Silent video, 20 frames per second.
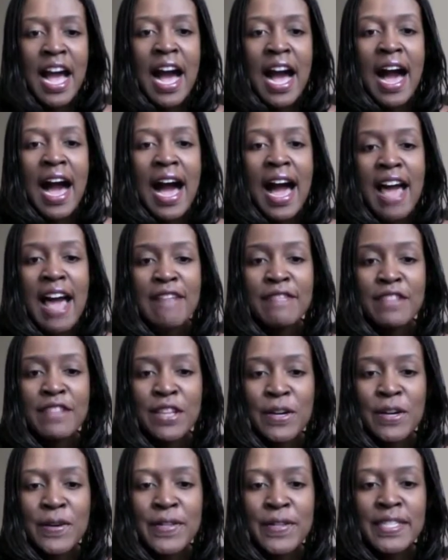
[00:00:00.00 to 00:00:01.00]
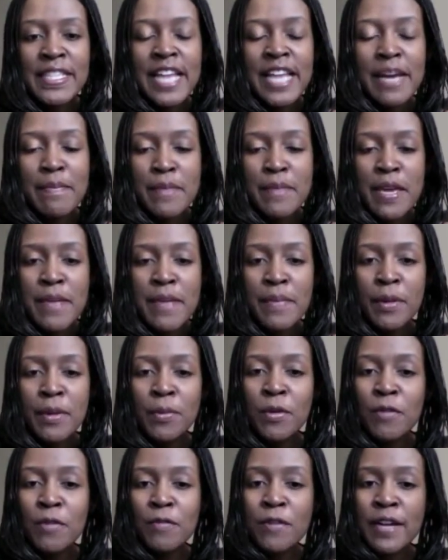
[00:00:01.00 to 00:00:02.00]
I've learned that people
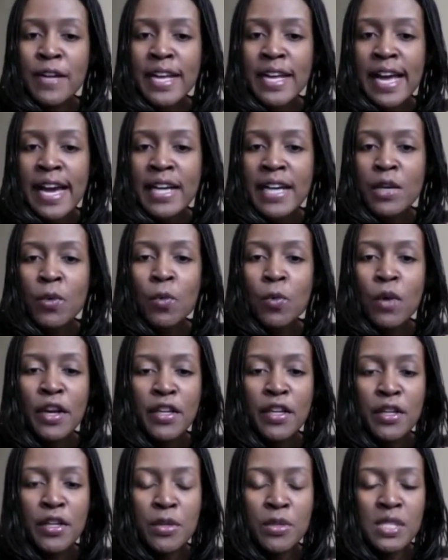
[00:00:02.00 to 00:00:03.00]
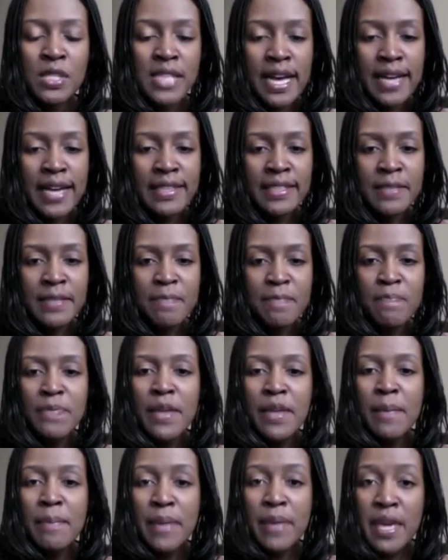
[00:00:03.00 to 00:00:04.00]
will forget what you said,
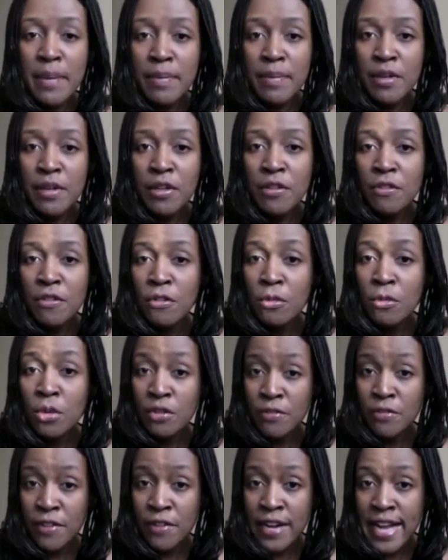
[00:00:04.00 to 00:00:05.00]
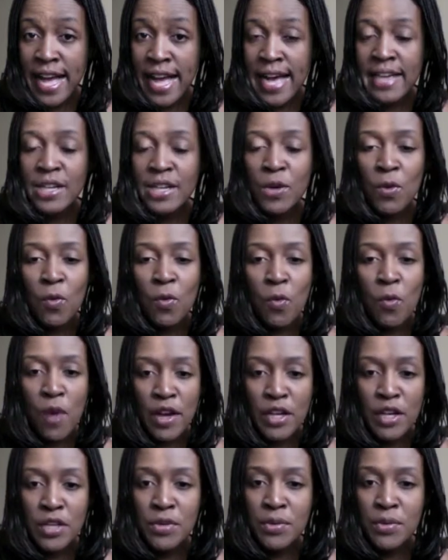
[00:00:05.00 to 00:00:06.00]
people will forget what
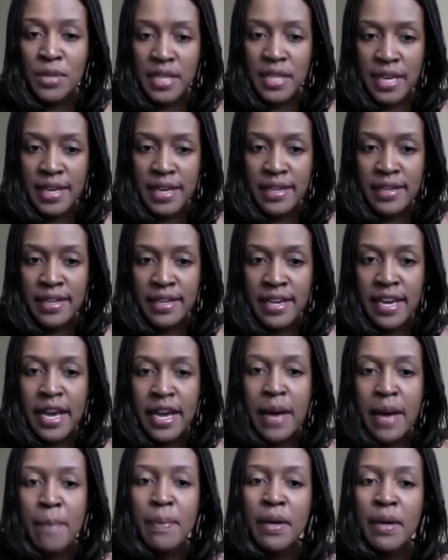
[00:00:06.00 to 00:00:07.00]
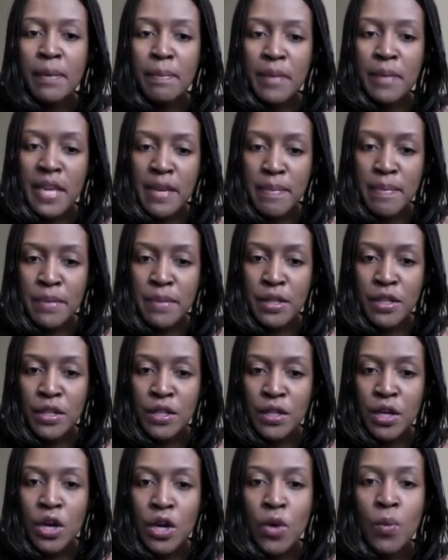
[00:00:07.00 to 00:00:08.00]
you did, but people
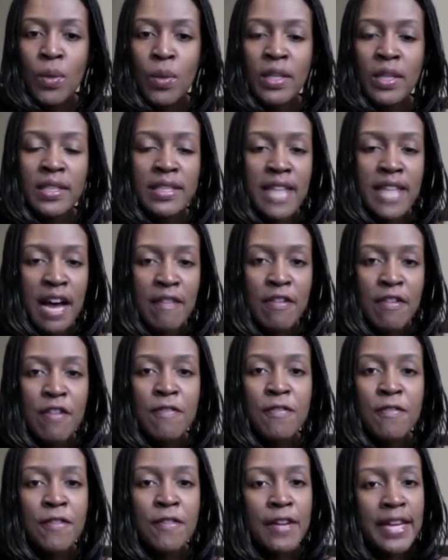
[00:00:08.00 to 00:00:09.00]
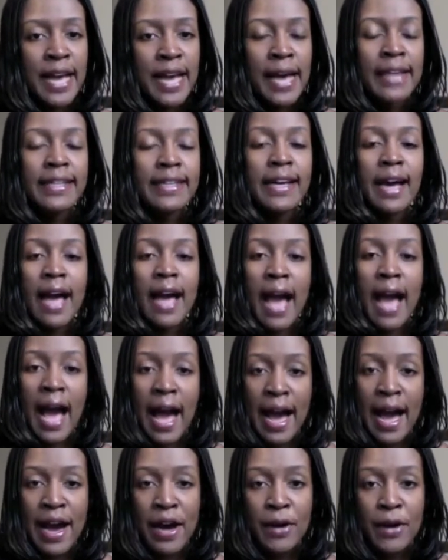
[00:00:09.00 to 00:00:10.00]
will never forget
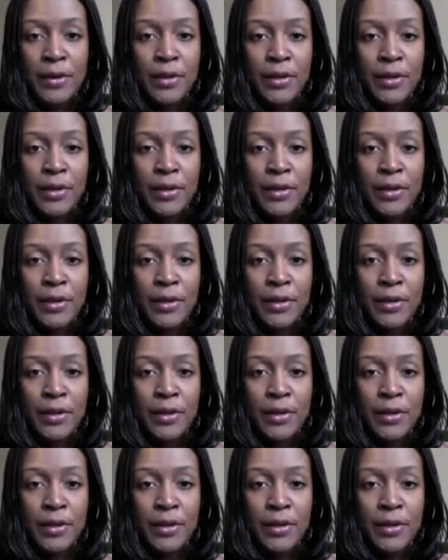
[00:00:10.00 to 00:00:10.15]
how